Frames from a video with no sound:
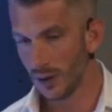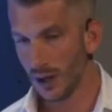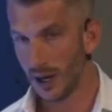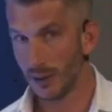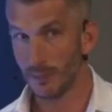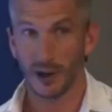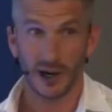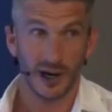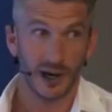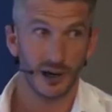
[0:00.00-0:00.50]

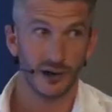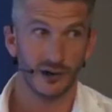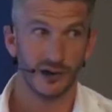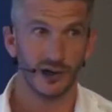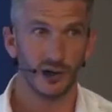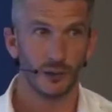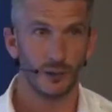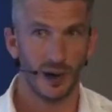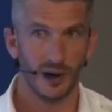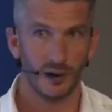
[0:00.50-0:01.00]
and my energy
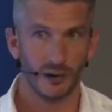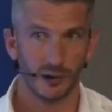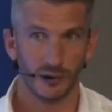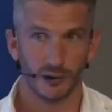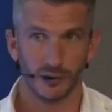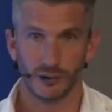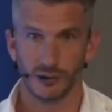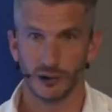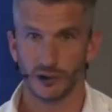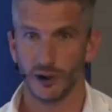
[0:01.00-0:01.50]
is better
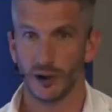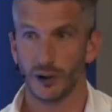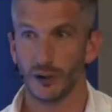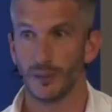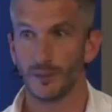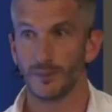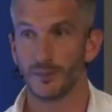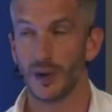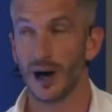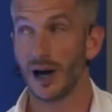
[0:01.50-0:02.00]
as a result,
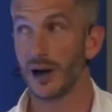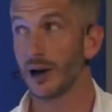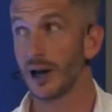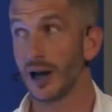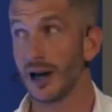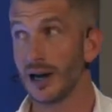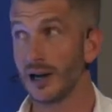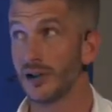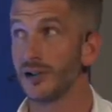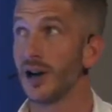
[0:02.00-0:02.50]
and I
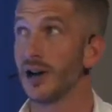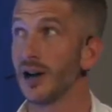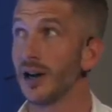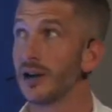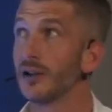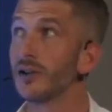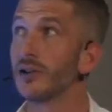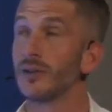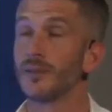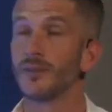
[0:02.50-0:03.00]
get less
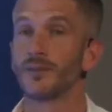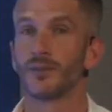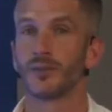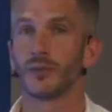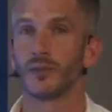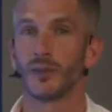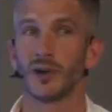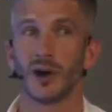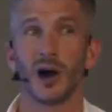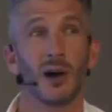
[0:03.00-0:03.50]
headaches.
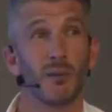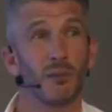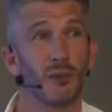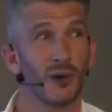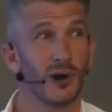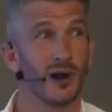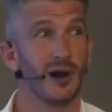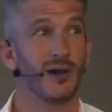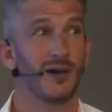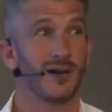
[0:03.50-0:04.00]
And
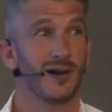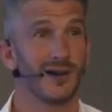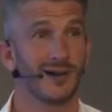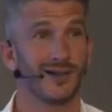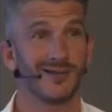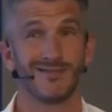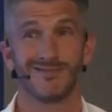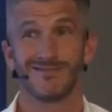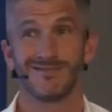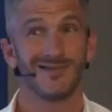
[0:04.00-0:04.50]

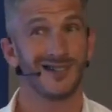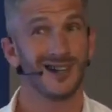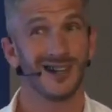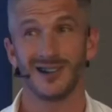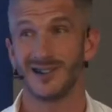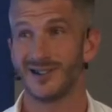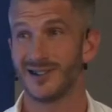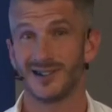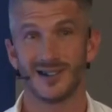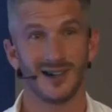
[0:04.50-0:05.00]
breathing,
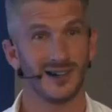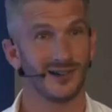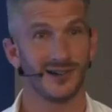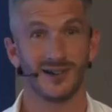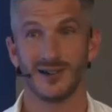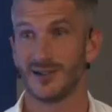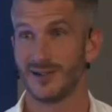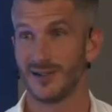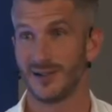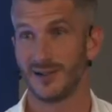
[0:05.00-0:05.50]
it
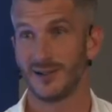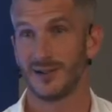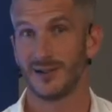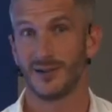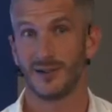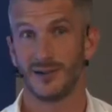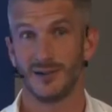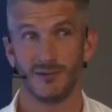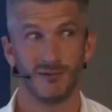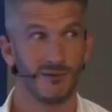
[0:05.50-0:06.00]
doesn't
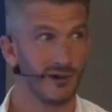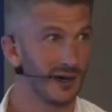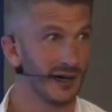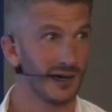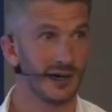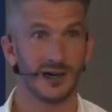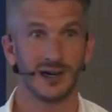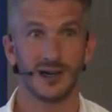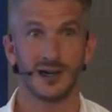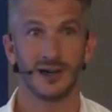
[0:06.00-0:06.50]

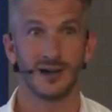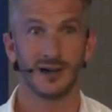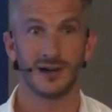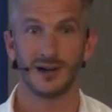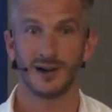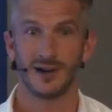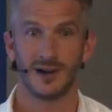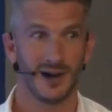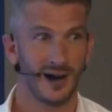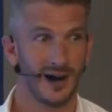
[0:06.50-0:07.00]
really
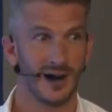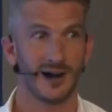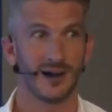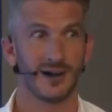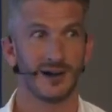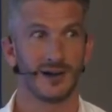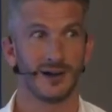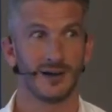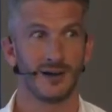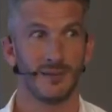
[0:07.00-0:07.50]
get
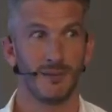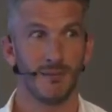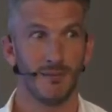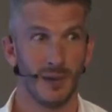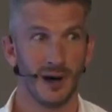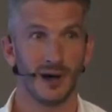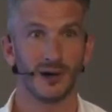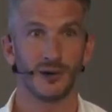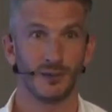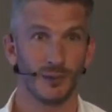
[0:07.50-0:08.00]

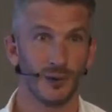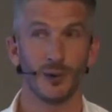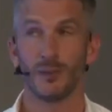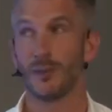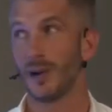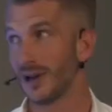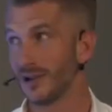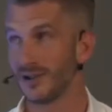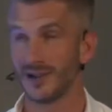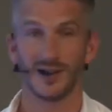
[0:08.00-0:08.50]
much more
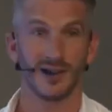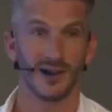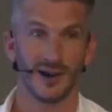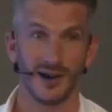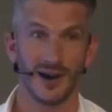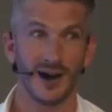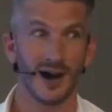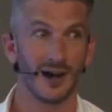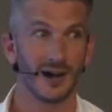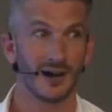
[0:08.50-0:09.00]
basic
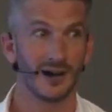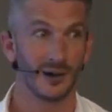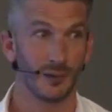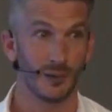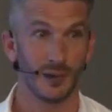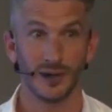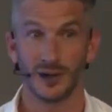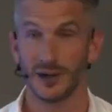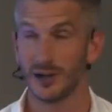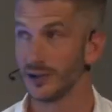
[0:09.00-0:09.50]
than that, let's
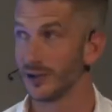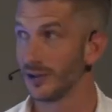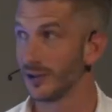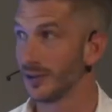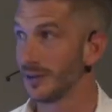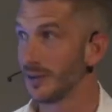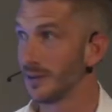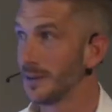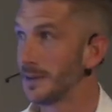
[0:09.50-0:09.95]
be honest.